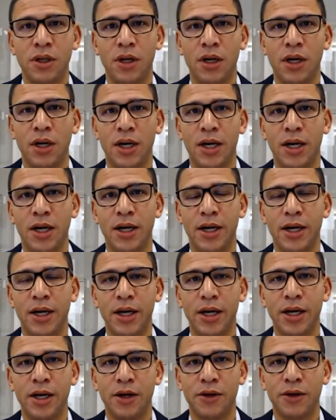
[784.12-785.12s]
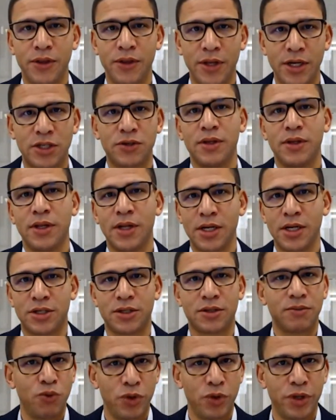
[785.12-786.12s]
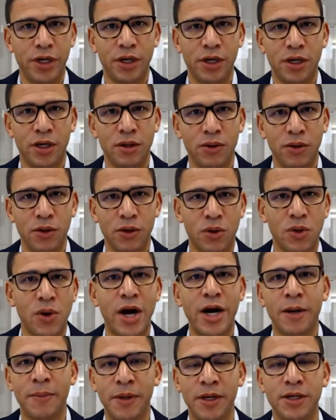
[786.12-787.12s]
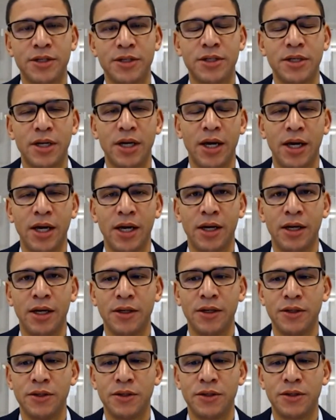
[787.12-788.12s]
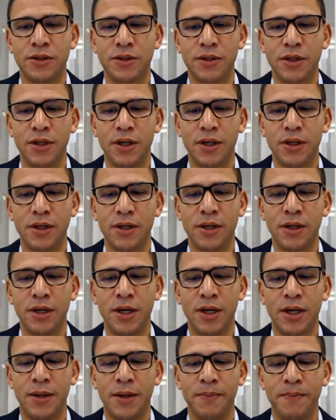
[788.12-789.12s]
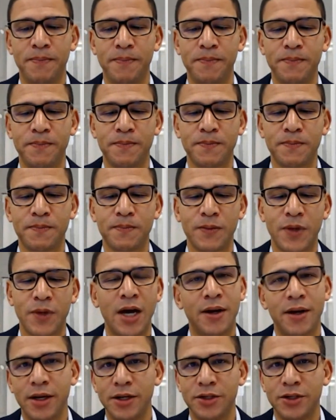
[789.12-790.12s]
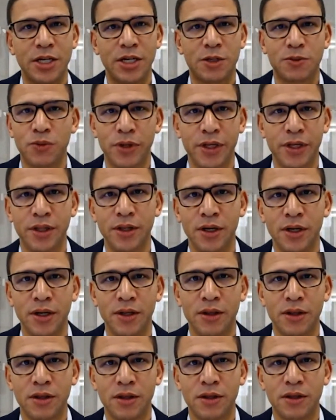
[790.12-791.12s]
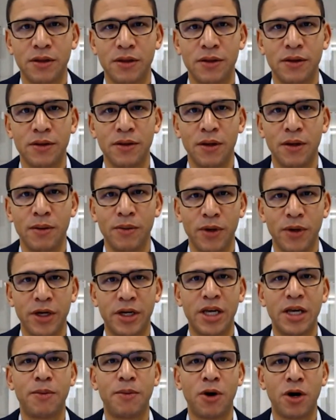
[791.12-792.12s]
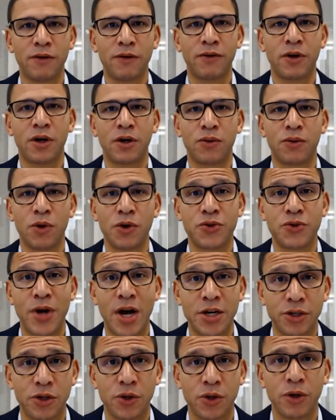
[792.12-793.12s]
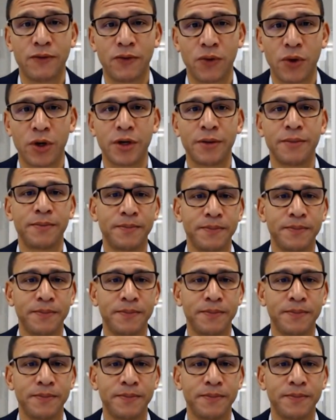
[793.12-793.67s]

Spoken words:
That's really a good requirement. And and so that's really a key part of our growth strategy going forward.